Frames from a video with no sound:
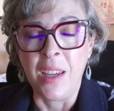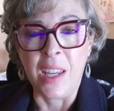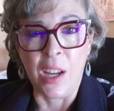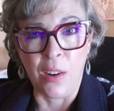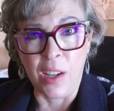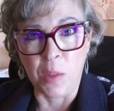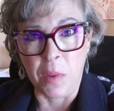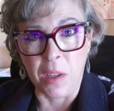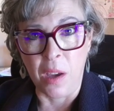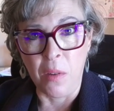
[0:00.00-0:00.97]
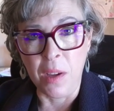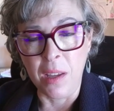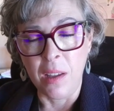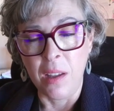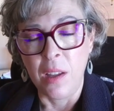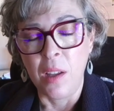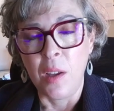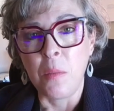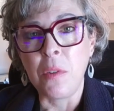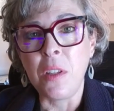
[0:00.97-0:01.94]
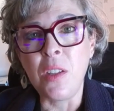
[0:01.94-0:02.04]
year has been going,
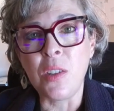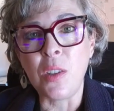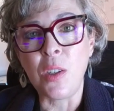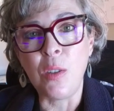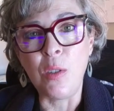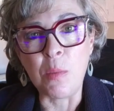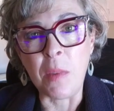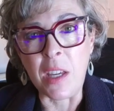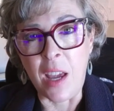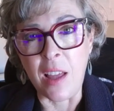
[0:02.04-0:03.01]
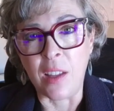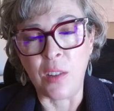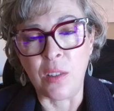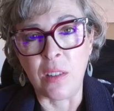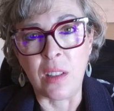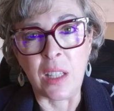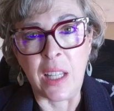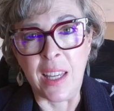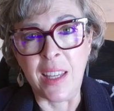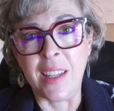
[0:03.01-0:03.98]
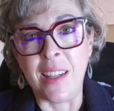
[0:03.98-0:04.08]
please use my calendar
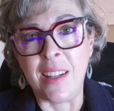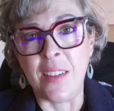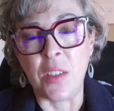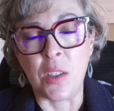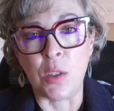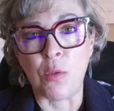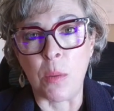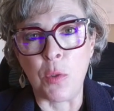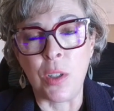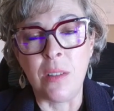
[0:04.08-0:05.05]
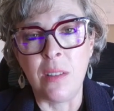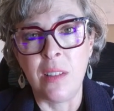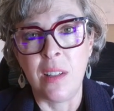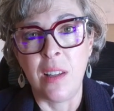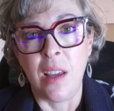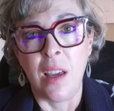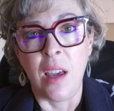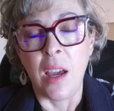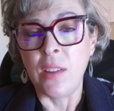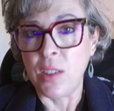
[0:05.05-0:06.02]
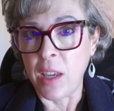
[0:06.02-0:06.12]
link in the description
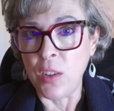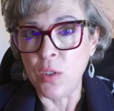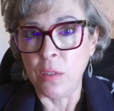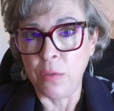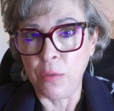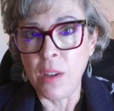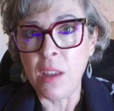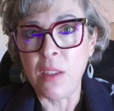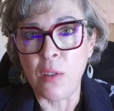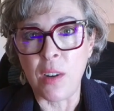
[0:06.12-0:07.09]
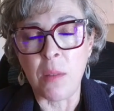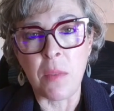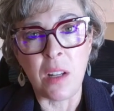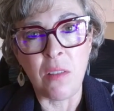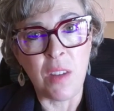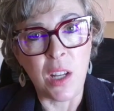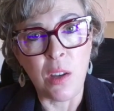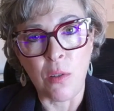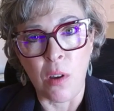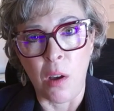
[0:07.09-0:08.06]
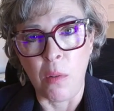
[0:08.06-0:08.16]
and schedule a free 30-minute video
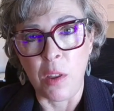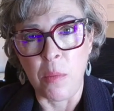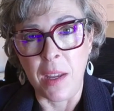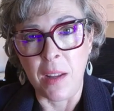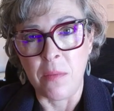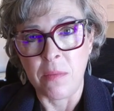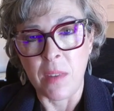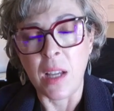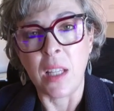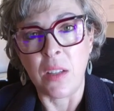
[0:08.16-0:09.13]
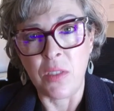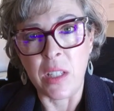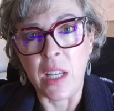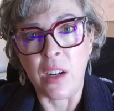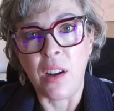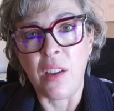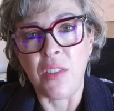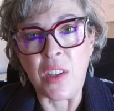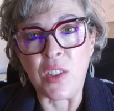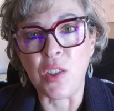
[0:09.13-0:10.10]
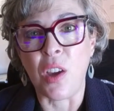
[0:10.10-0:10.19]
call with me. I'd love to hear how
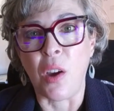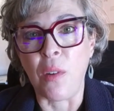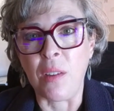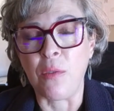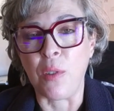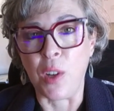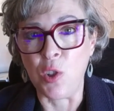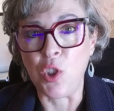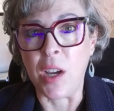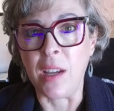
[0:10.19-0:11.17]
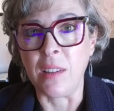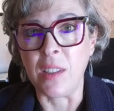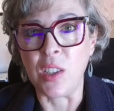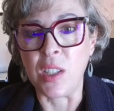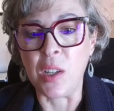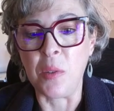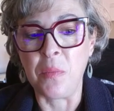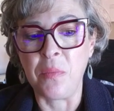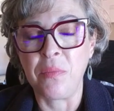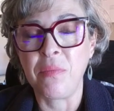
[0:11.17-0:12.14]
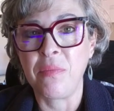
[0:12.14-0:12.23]
things are going for your child this year.
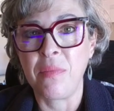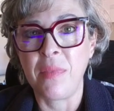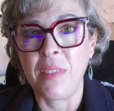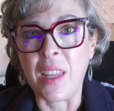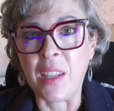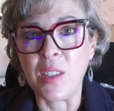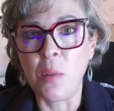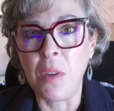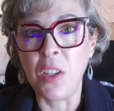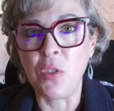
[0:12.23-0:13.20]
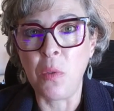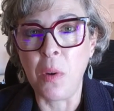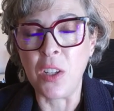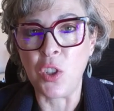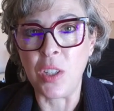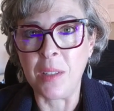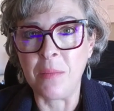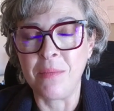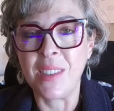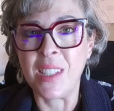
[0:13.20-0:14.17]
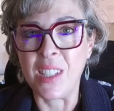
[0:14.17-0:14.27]
Thanks so much for watching.
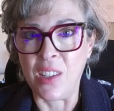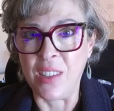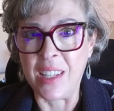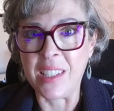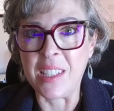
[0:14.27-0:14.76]
See you next